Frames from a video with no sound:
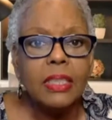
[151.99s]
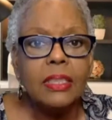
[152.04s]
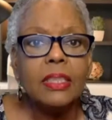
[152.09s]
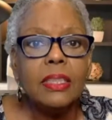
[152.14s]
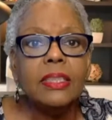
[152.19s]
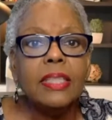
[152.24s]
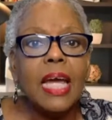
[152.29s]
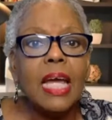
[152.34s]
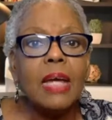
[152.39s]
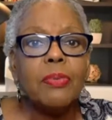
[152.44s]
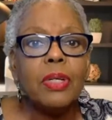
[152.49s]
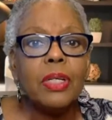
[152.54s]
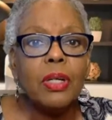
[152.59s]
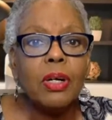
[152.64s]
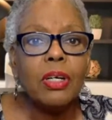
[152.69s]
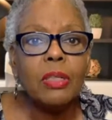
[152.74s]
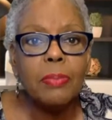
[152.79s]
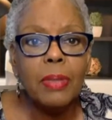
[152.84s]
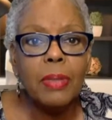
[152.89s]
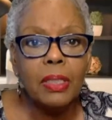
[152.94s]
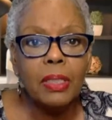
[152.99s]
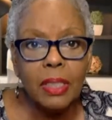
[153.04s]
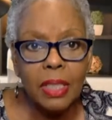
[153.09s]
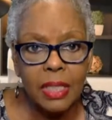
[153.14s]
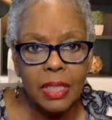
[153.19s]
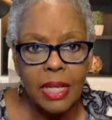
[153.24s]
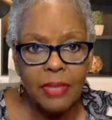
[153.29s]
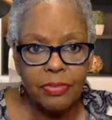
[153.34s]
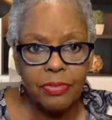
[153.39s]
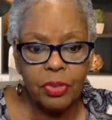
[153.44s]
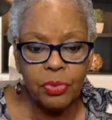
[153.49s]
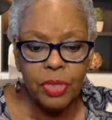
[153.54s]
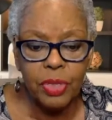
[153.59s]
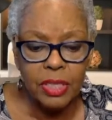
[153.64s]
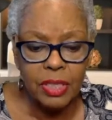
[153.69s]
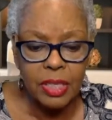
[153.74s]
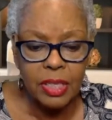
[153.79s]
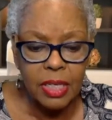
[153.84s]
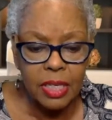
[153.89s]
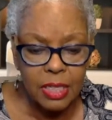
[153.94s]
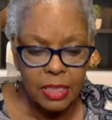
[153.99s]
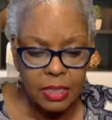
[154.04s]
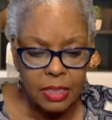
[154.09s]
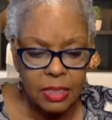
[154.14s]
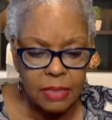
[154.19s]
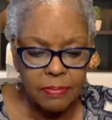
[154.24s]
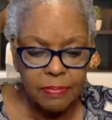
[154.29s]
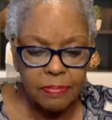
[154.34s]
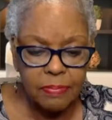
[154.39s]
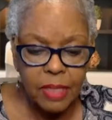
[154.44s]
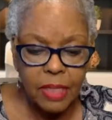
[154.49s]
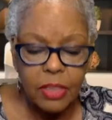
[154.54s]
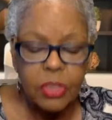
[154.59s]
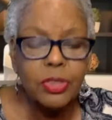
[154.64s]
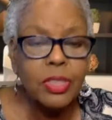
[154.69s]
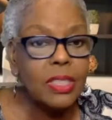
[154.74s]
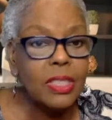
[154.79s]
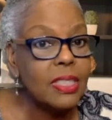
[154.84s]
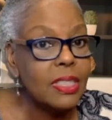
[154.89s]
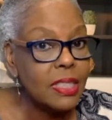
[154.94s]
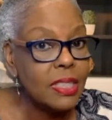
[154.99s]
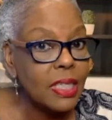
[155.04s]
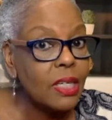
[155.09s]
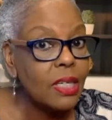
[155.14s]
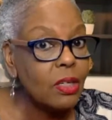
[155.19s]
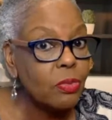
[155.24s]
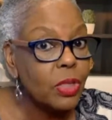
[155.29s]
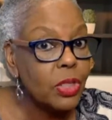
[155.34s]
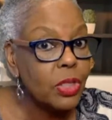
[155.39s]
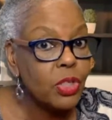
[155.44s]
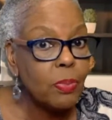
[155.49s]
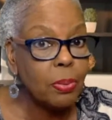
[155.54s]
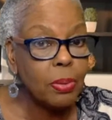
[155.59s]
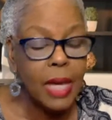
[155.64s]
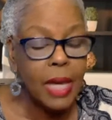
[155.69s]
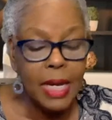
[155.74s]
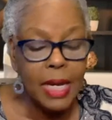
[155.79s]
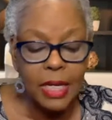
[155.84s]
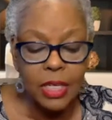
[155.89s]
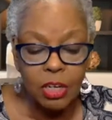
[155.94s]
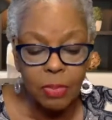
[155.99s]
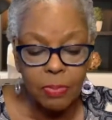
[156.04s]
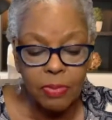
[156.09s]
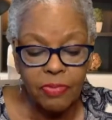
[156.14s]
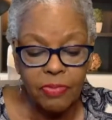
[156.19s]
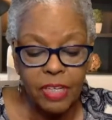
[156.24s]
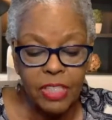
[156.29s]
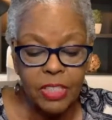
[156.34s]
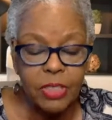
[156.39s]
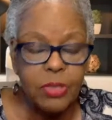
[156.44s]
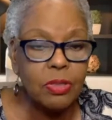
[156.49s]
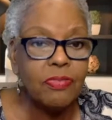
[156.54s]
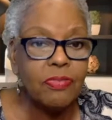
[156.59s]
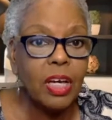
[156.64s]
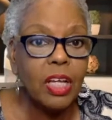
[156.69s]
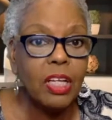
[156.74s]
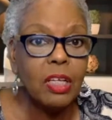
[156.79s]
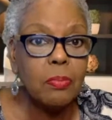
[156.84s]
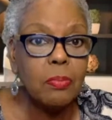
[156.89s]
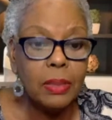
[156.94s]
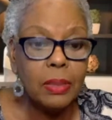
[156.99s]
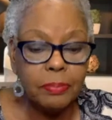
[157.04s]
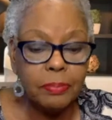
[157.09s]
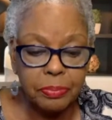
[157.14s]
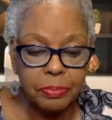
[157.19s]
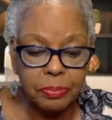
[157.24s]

Today, we're going to be looking at 3 things to consider when you're planning your professional development.